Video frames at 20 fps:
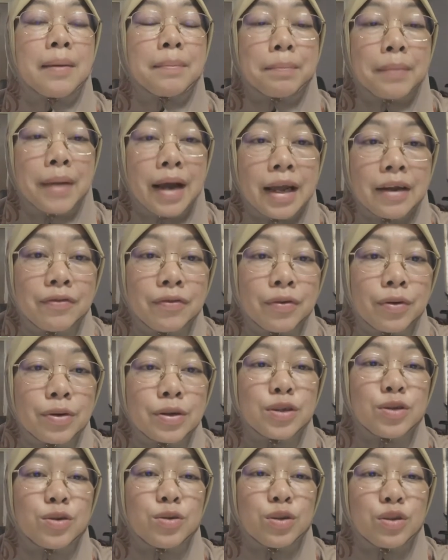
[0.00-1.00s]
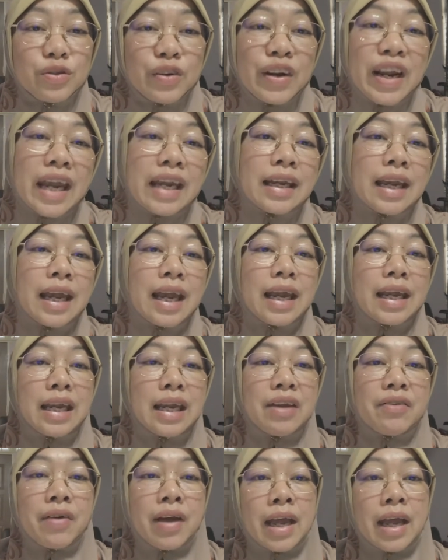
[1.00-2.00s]
my phones to track if
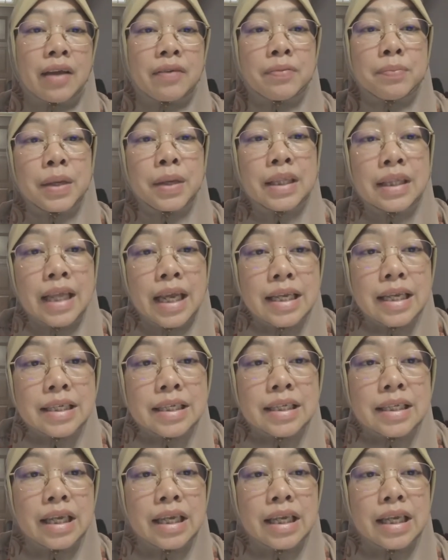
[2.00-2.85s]
I have meetings,